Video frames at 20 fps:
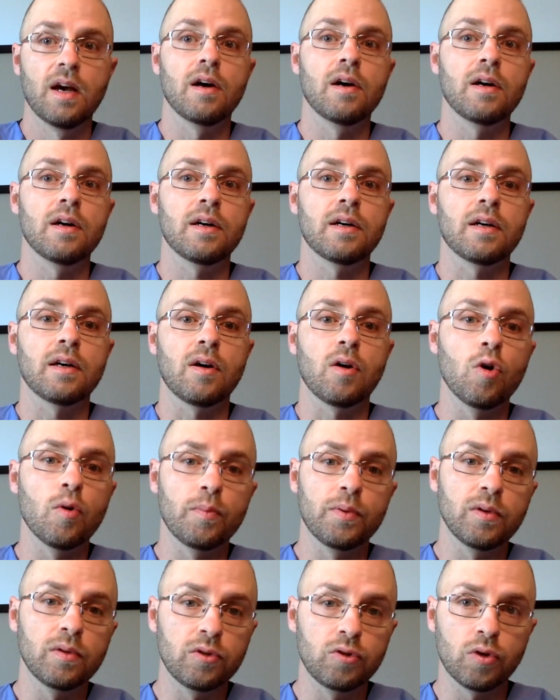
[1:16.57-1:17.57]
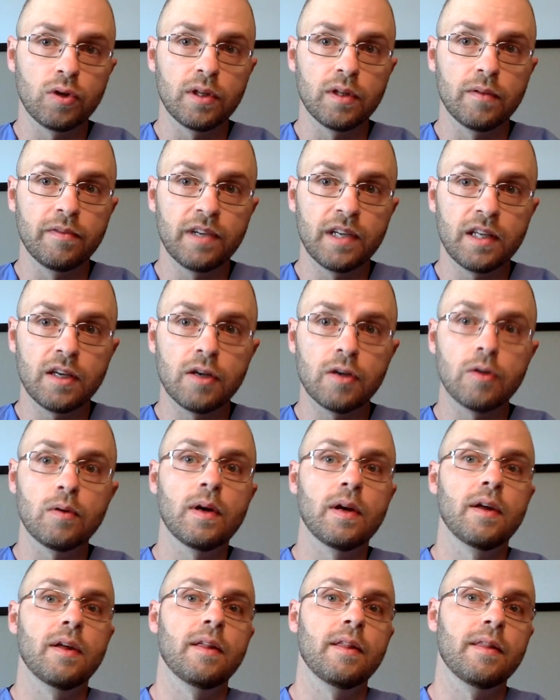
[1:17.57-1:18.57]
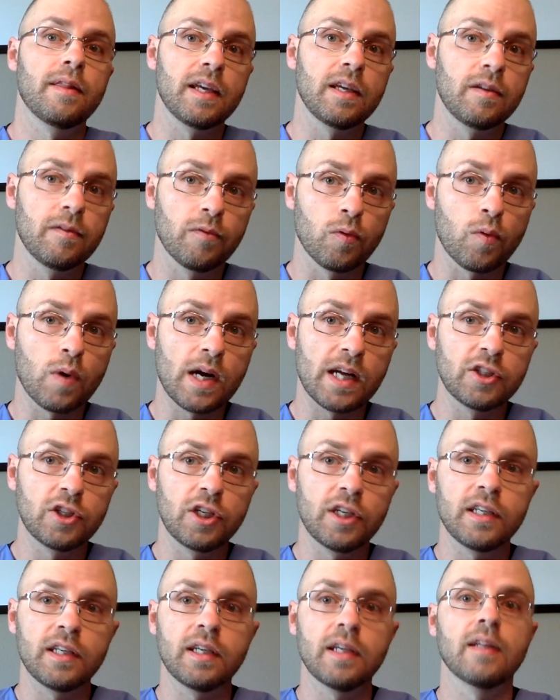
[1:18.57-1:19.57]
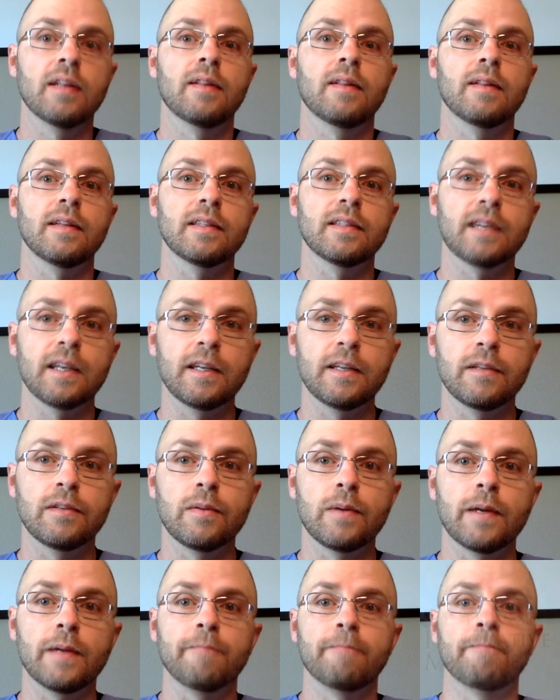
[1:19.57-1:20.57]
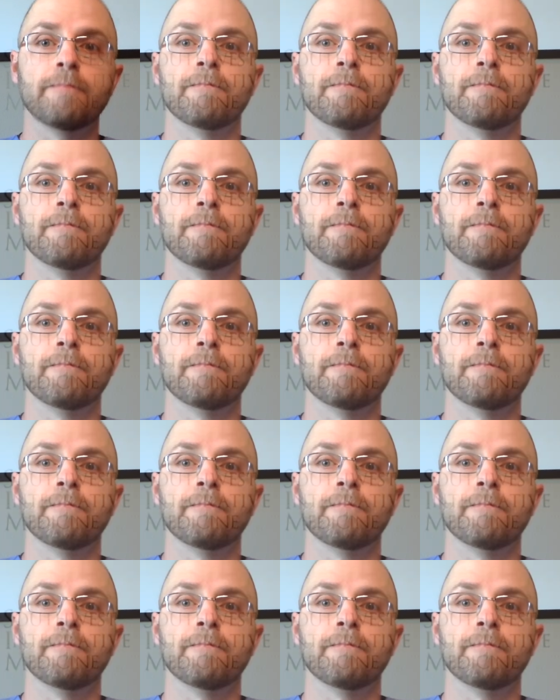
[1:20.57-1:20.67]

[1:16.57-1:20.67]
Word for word: Uh, hope you enjoy the video. Thank you for watching. Let's get into it.